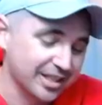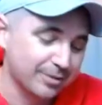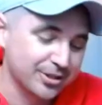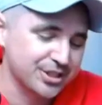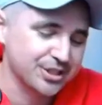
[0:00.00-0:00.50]
looked
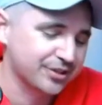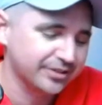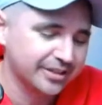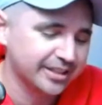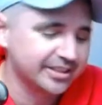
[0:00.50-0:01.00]
up Aussies. I
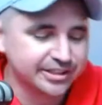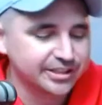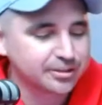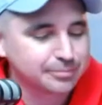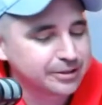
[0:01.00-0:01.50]
couldn't get
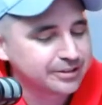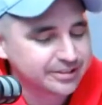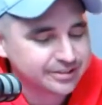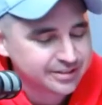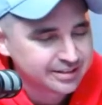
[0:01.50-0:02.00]
anything on
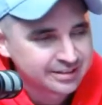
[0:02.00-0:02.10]
Americans.